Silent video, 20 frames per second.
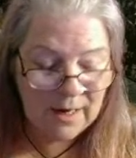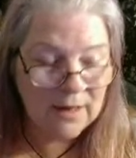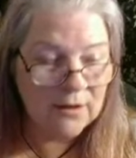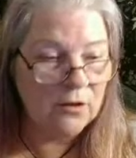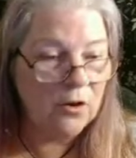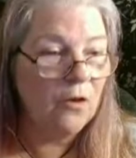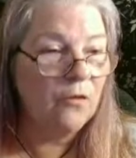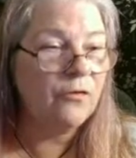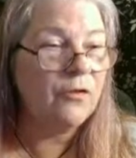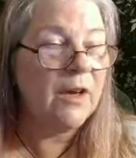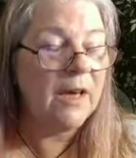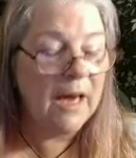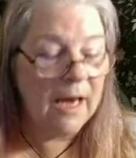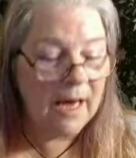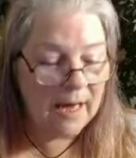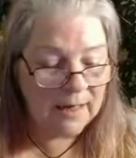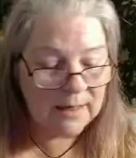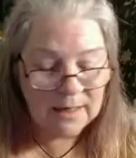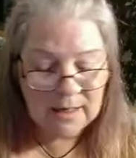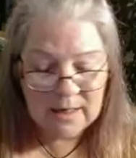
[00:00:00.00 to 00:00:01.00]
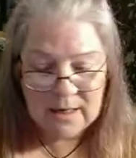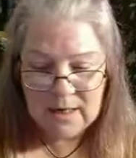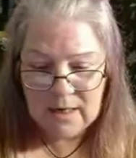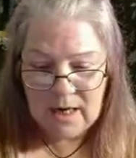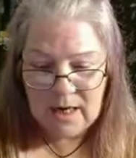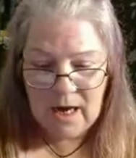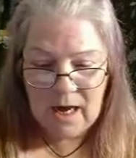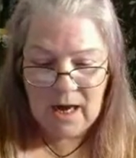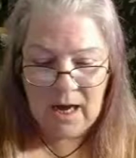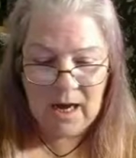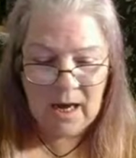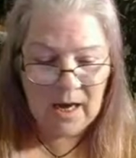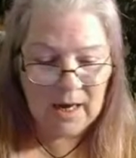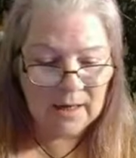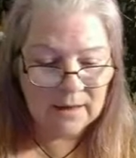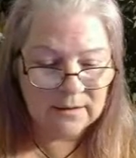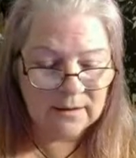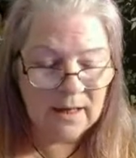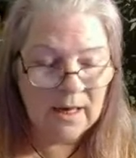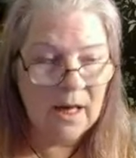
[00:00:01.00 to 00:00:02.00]
yeah, so it's
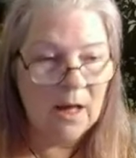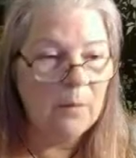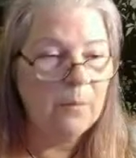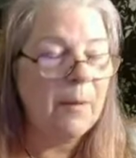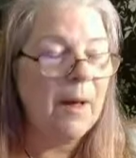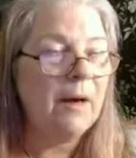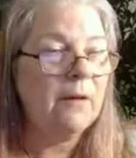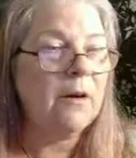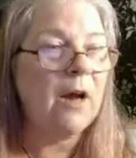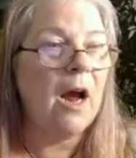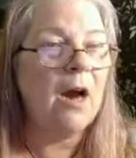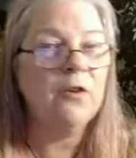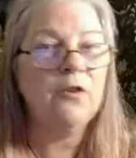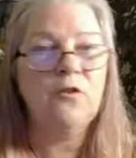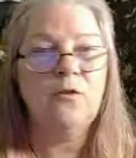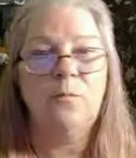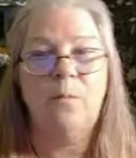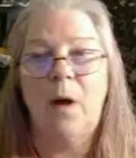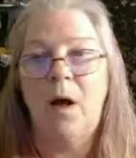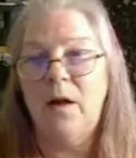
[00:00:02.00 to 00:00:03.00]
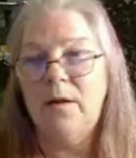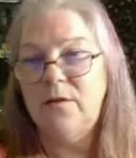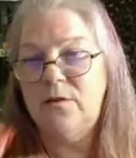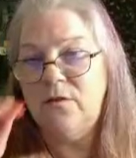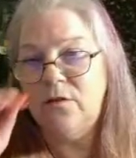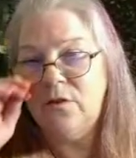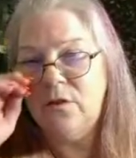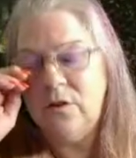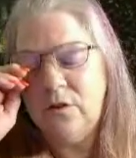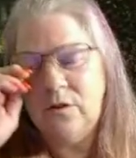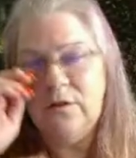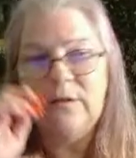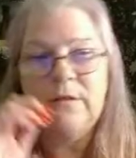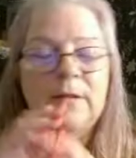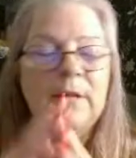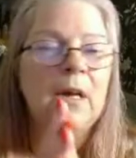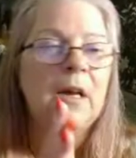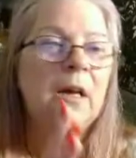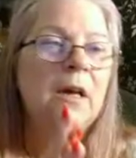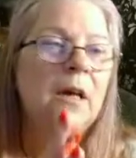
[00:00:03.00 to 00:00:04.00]
Reading Tuesday. And don't forget
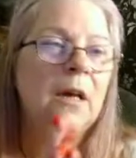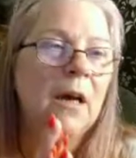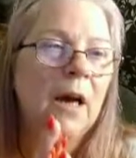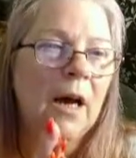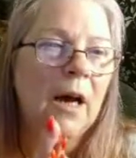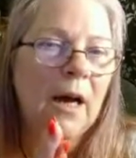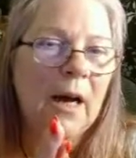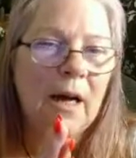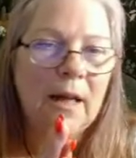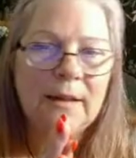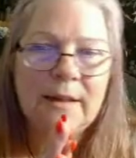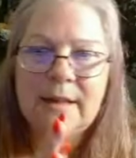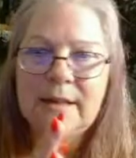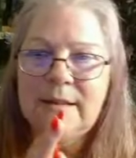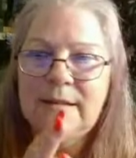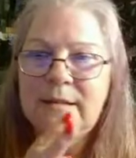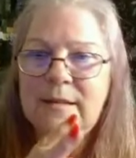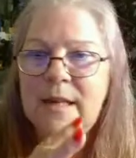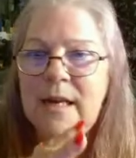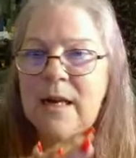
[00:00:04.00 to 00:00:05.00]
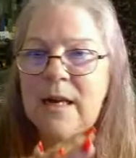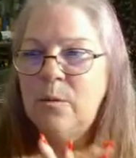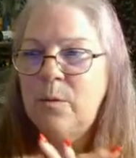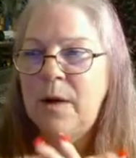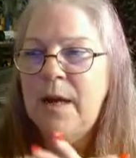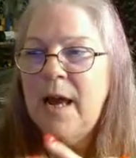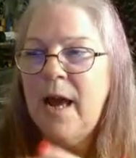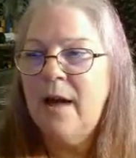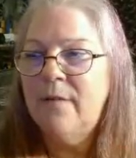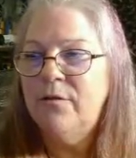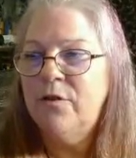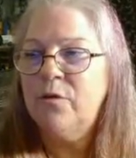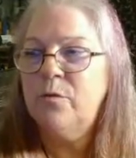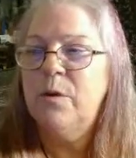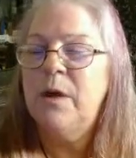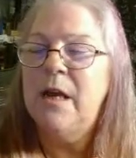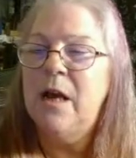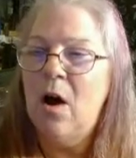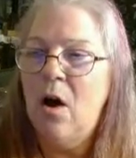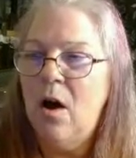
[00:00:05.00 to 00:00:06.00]
to help out our
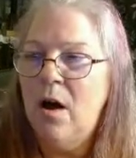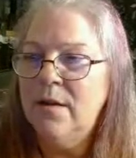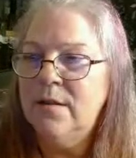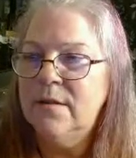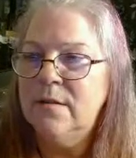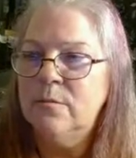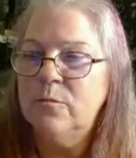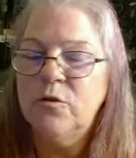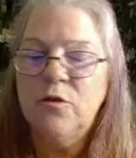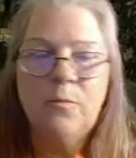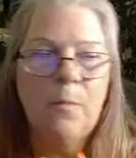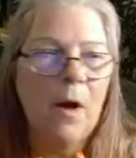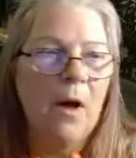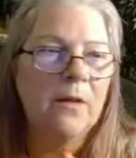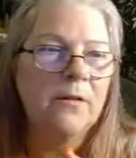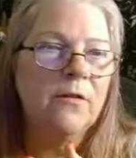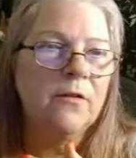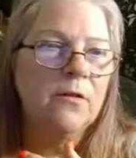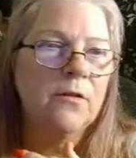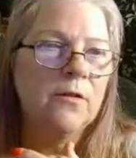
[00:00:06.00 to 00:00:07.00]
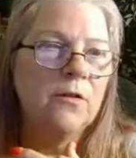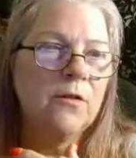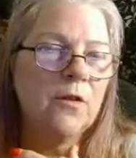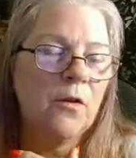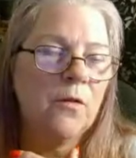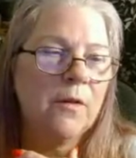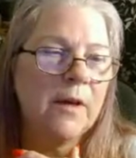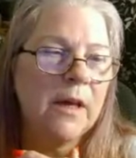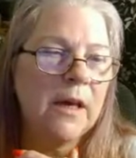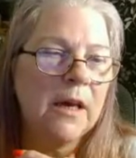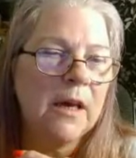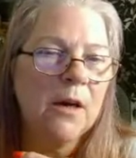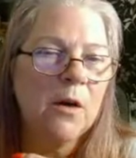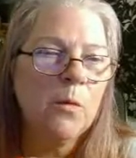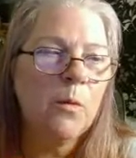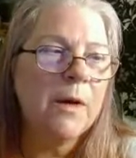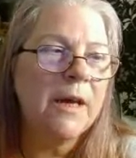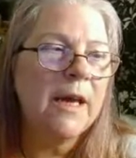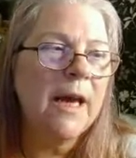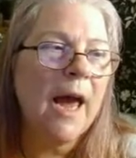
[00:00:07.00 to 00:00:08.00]
sponsors. Let's see. We have
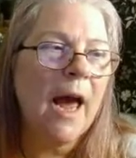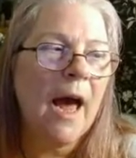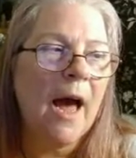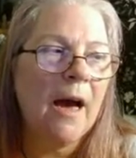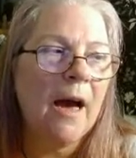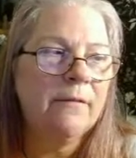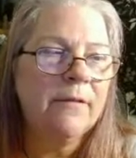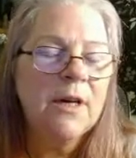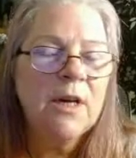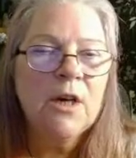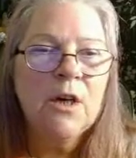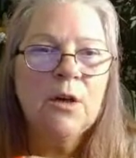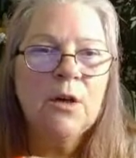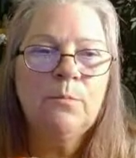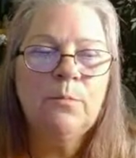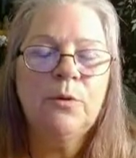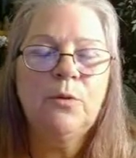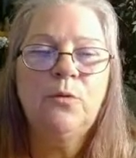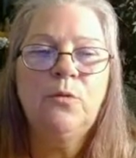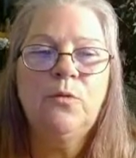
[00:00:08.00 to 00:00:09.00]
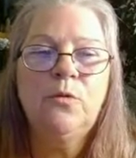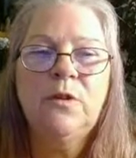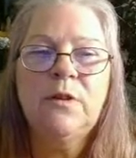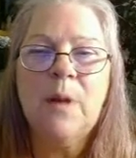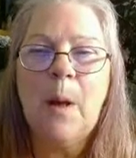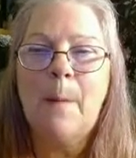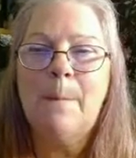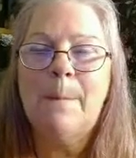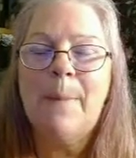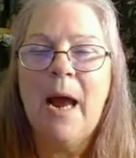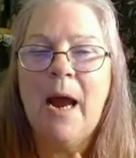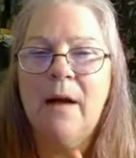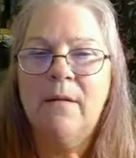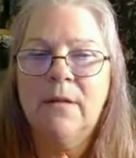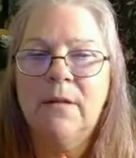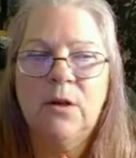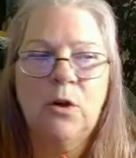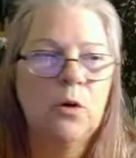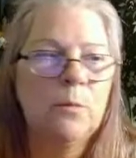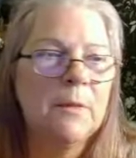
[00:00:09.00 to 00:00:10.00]
3 awesome sponsors over
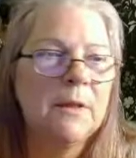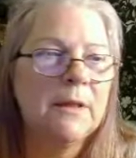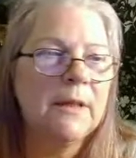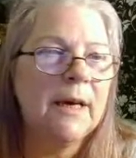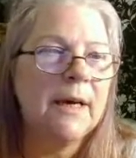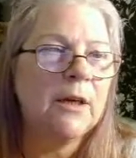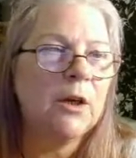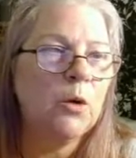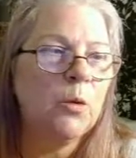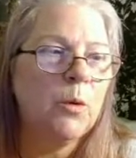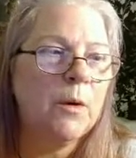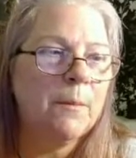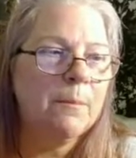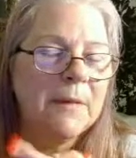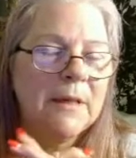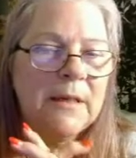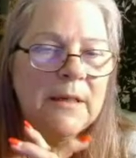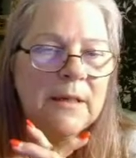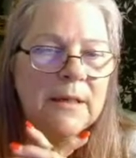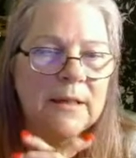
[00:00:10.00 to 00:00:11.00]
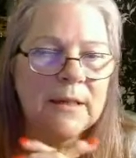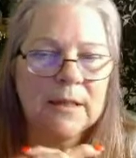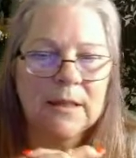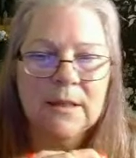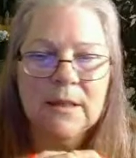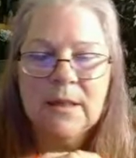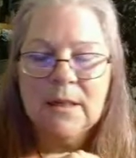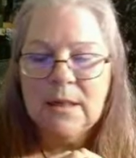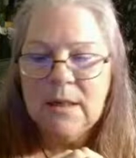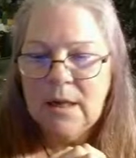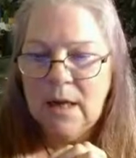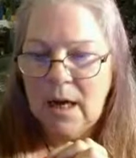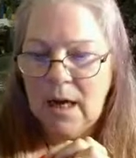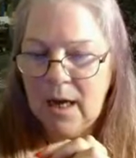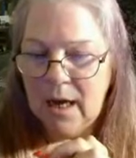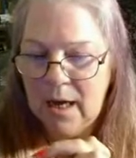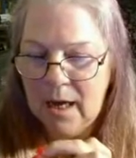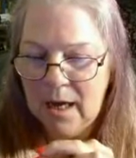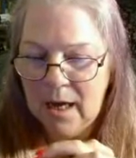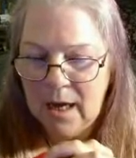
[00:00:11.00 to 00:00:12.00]
here. We have Booze
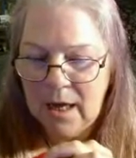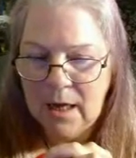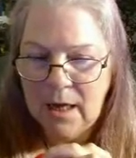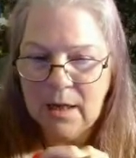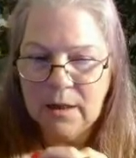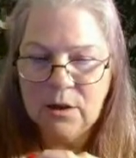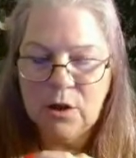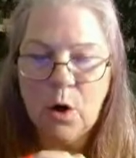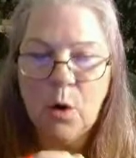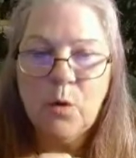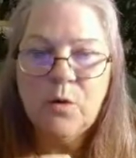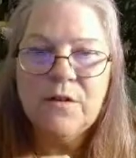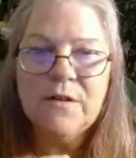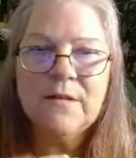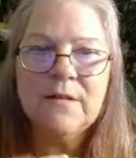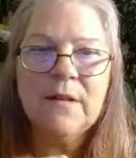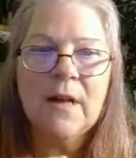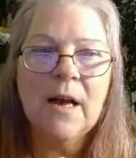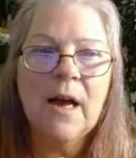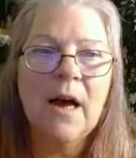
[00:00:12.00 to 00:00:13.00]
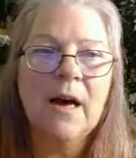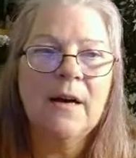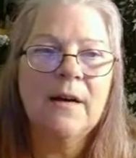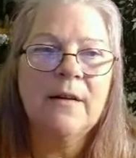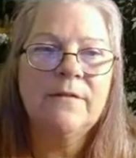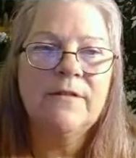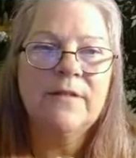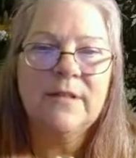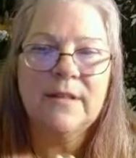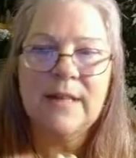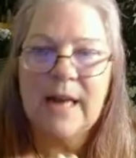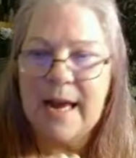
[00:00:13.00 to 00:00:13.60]
Paranormal Equipment,